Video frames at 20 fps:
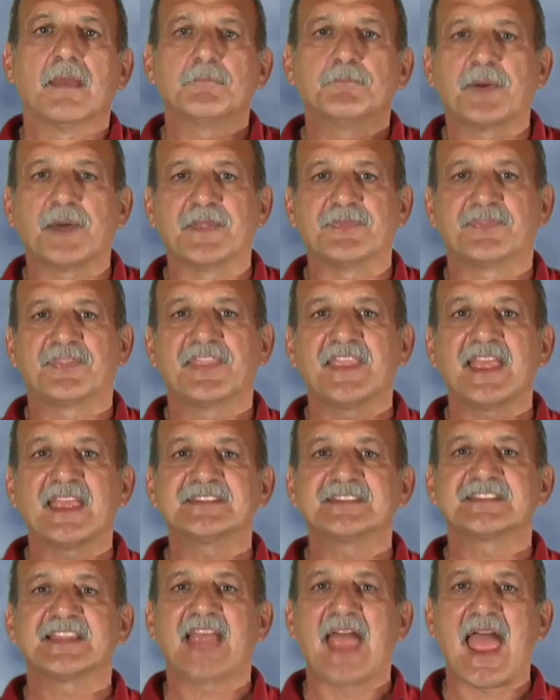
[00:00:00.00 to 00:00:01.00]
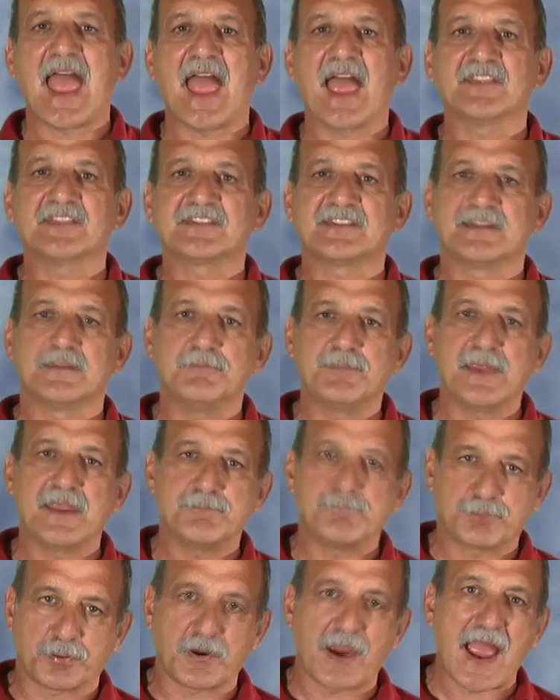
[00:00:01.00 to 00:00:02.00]
But this has to be
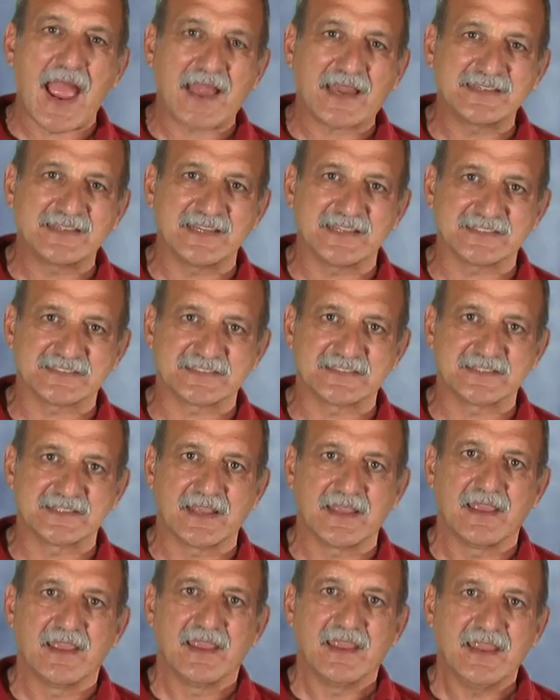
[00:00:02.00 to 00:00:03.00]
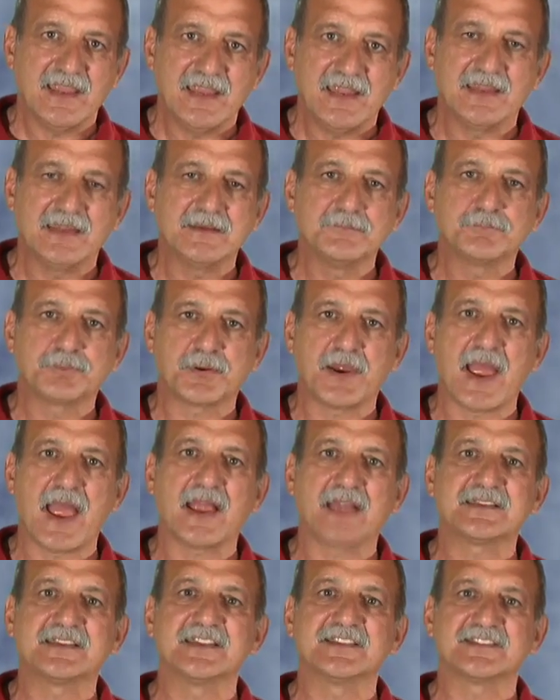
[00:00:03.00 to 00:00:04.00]
practiced in
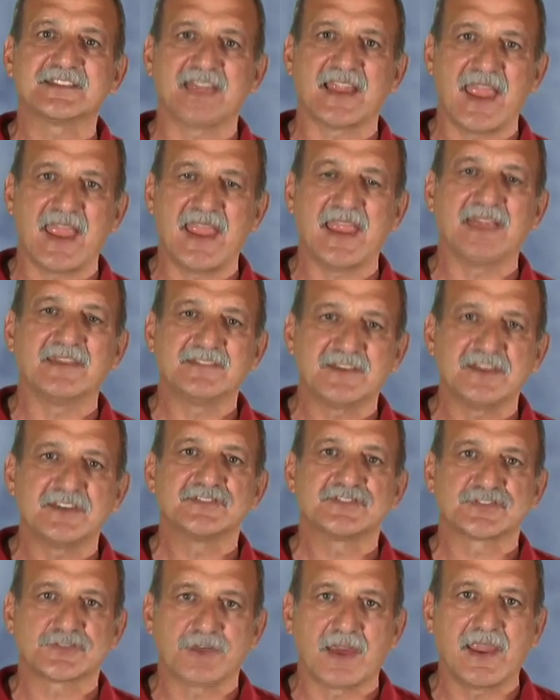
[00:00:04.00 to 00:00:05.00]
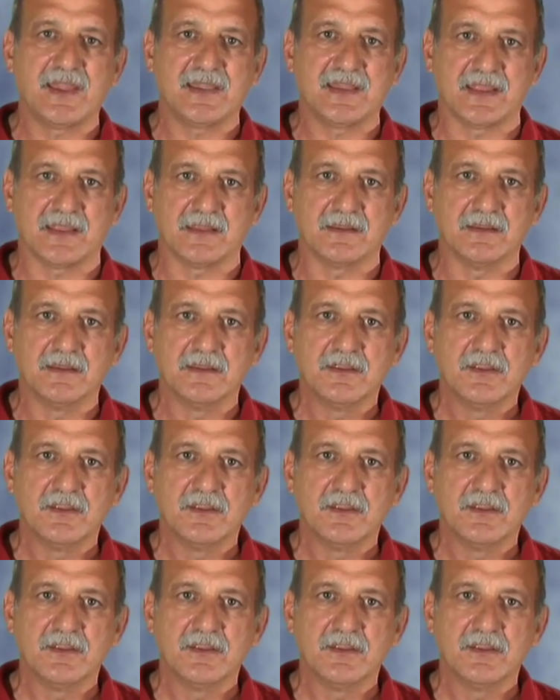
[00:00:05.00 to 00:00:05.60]
practice and in training.